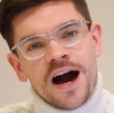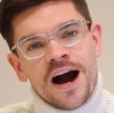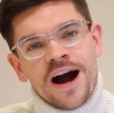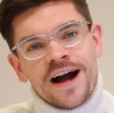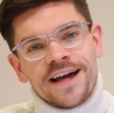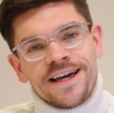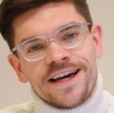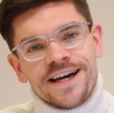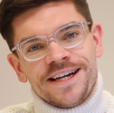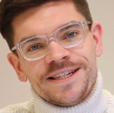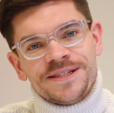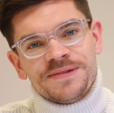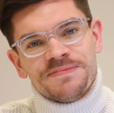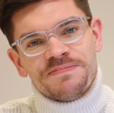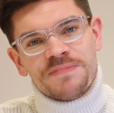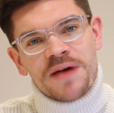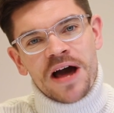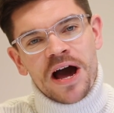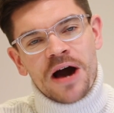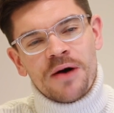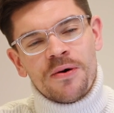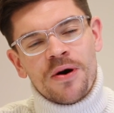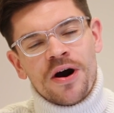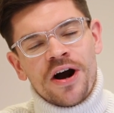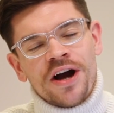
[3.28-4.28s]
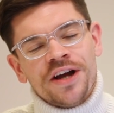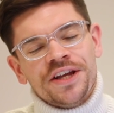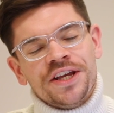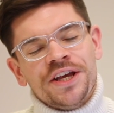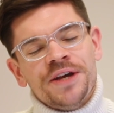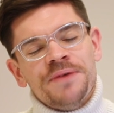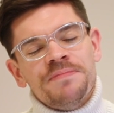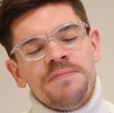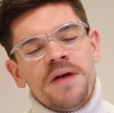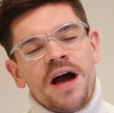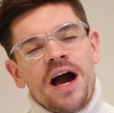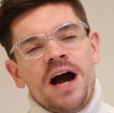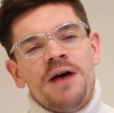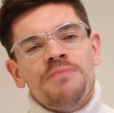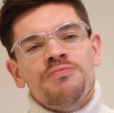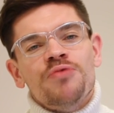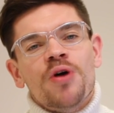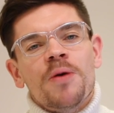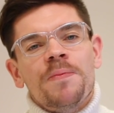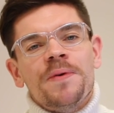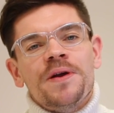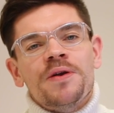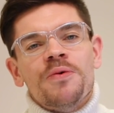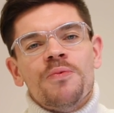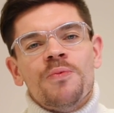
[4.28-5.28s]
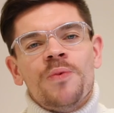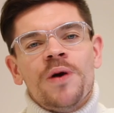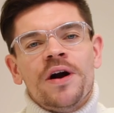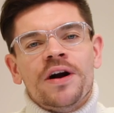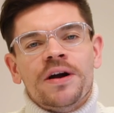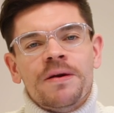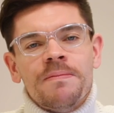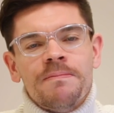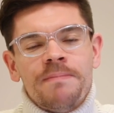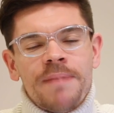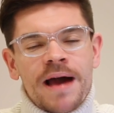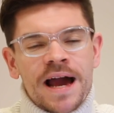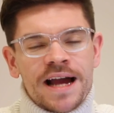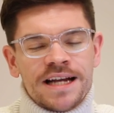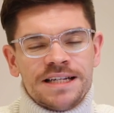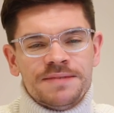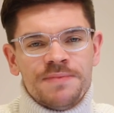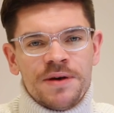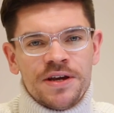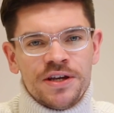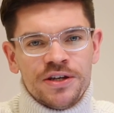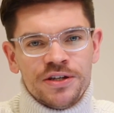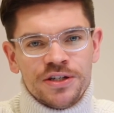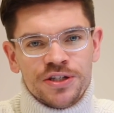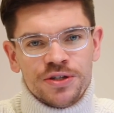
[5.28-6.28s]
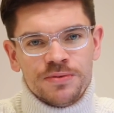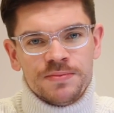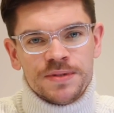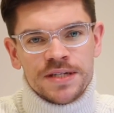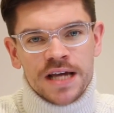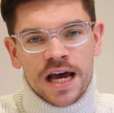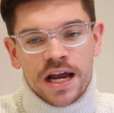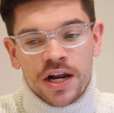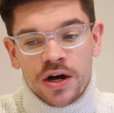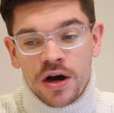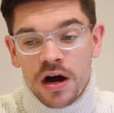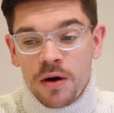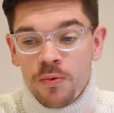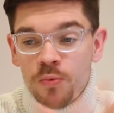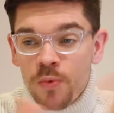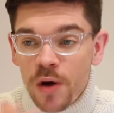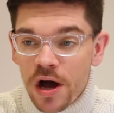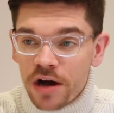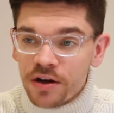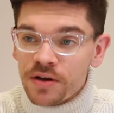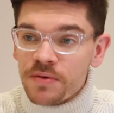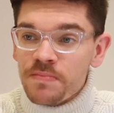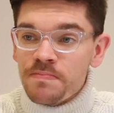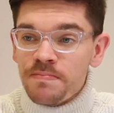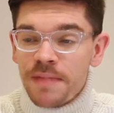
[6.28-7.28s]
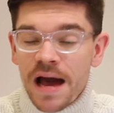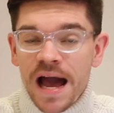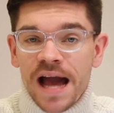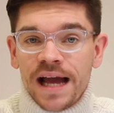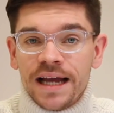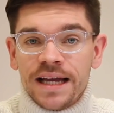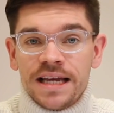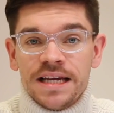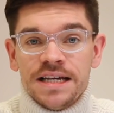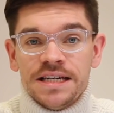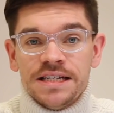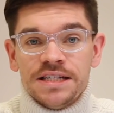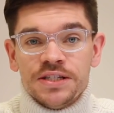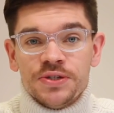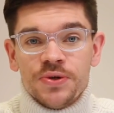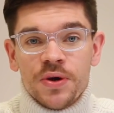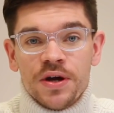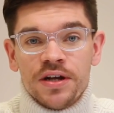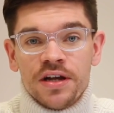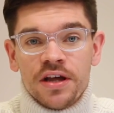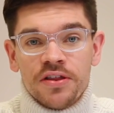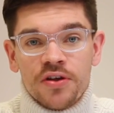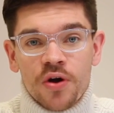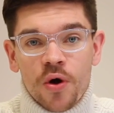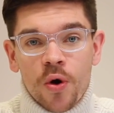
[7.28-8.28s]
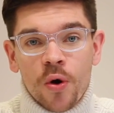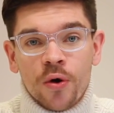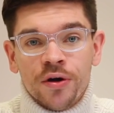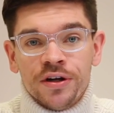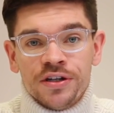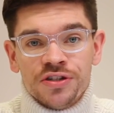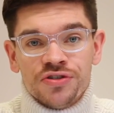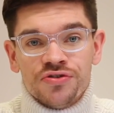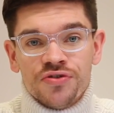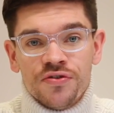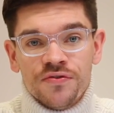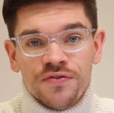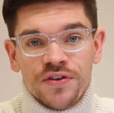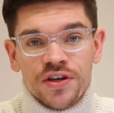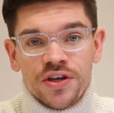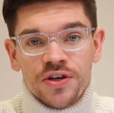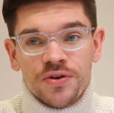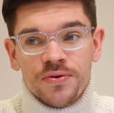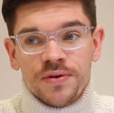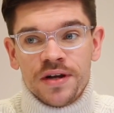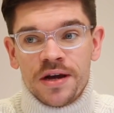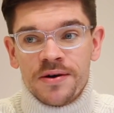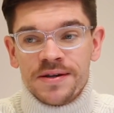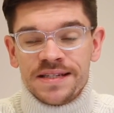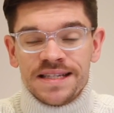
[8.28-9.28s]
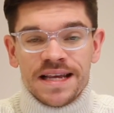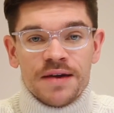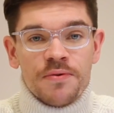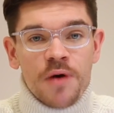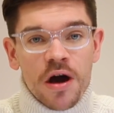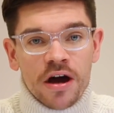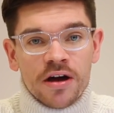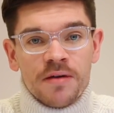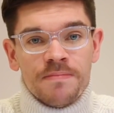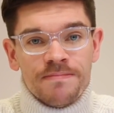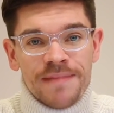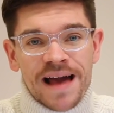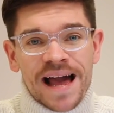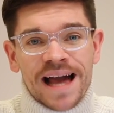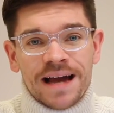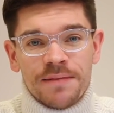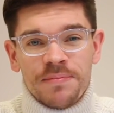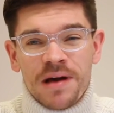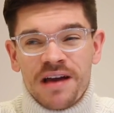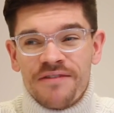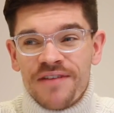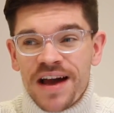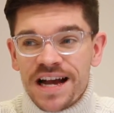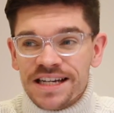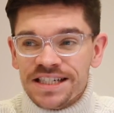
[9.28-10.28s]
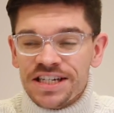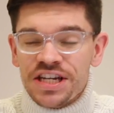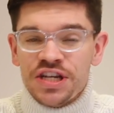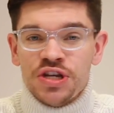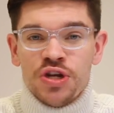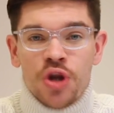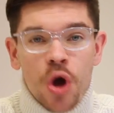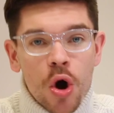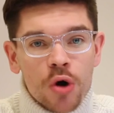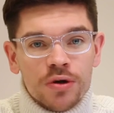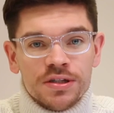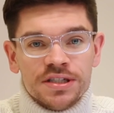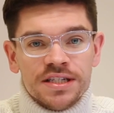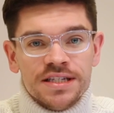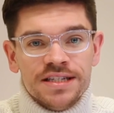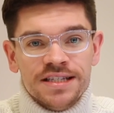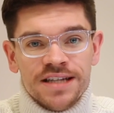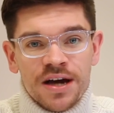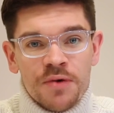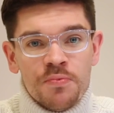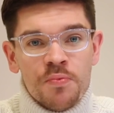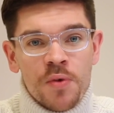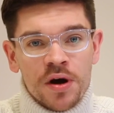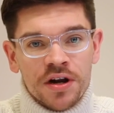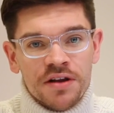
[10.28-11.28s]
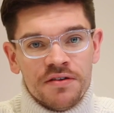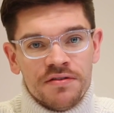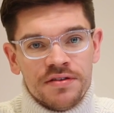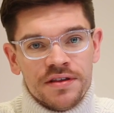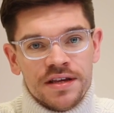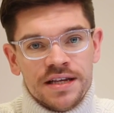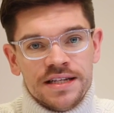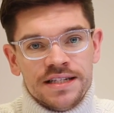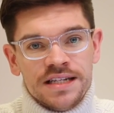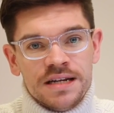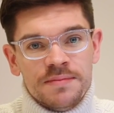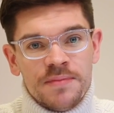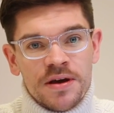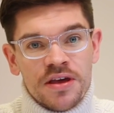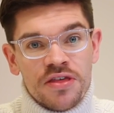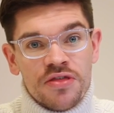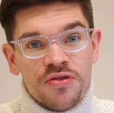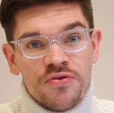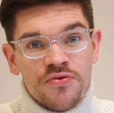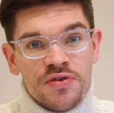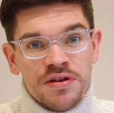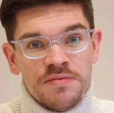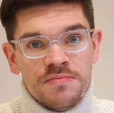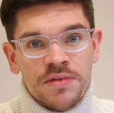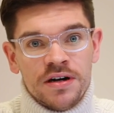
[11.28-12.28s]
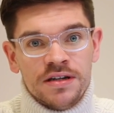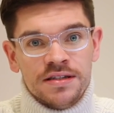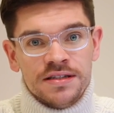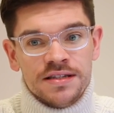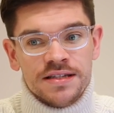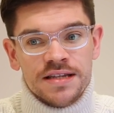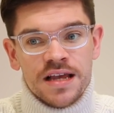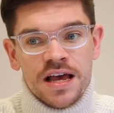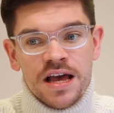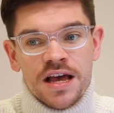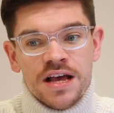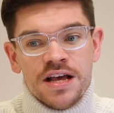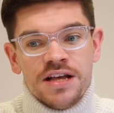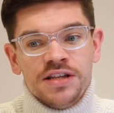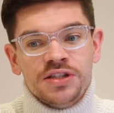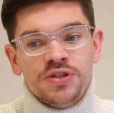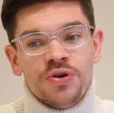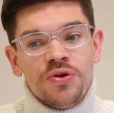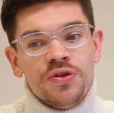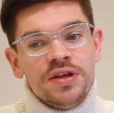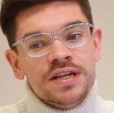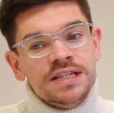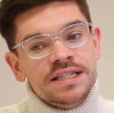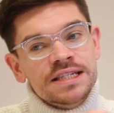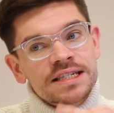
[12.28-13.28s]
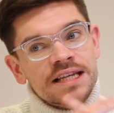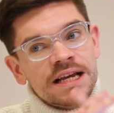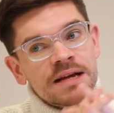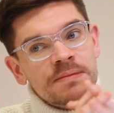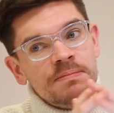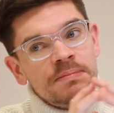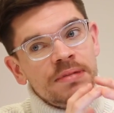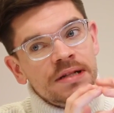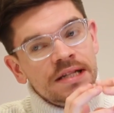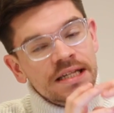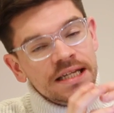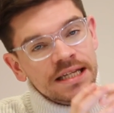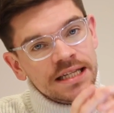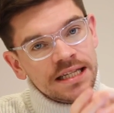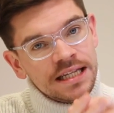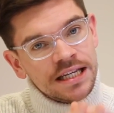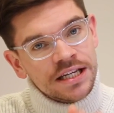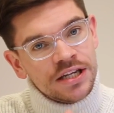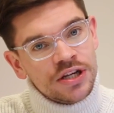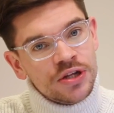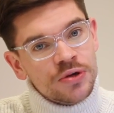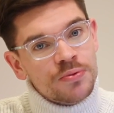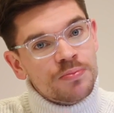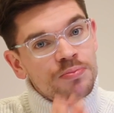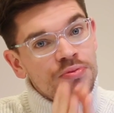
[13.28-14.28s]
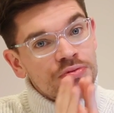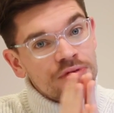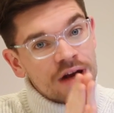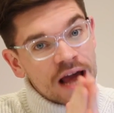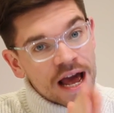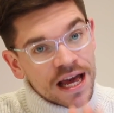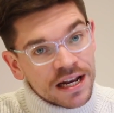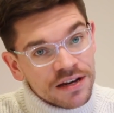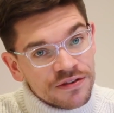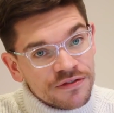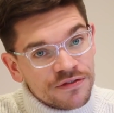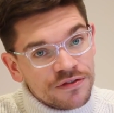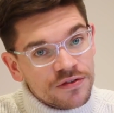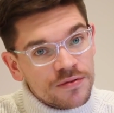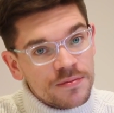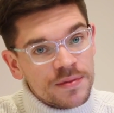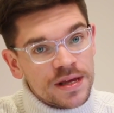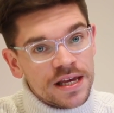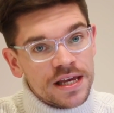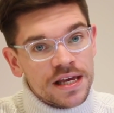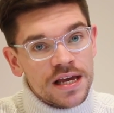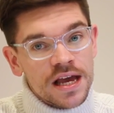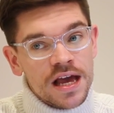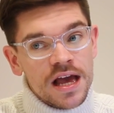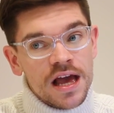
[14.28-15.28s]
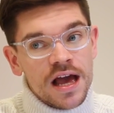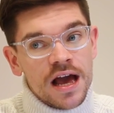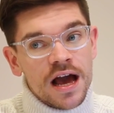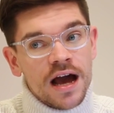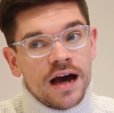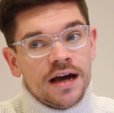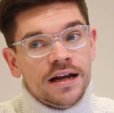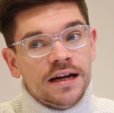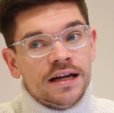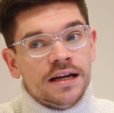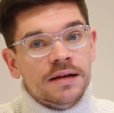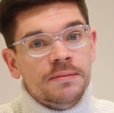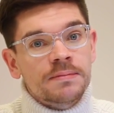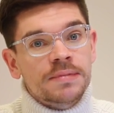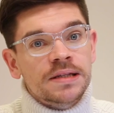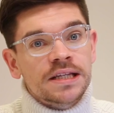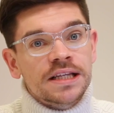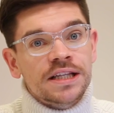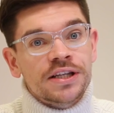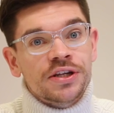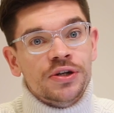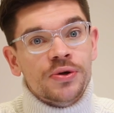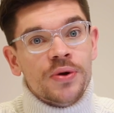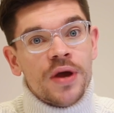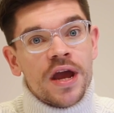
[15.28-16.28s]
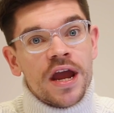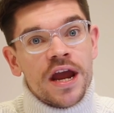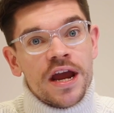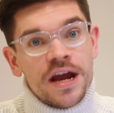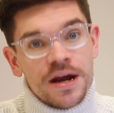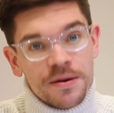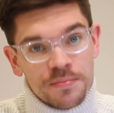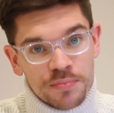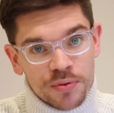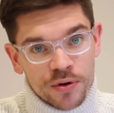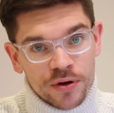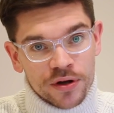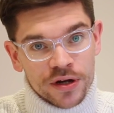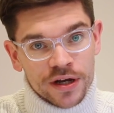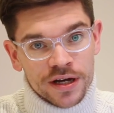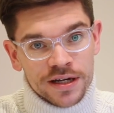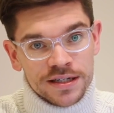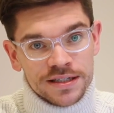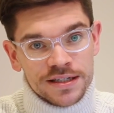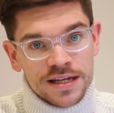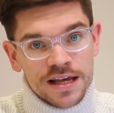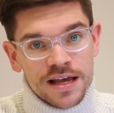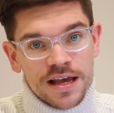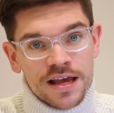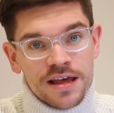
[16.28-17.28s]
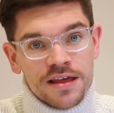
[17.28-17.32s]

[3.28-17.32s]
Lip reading: Hi guys, how are you? I'm Robin, welcome back to my YouTube channel and welcome back to another honest review. Now I say welcome back, but I've actually not done one of these in about 3 months. So this is a completely new brand for me and a completely new hair product.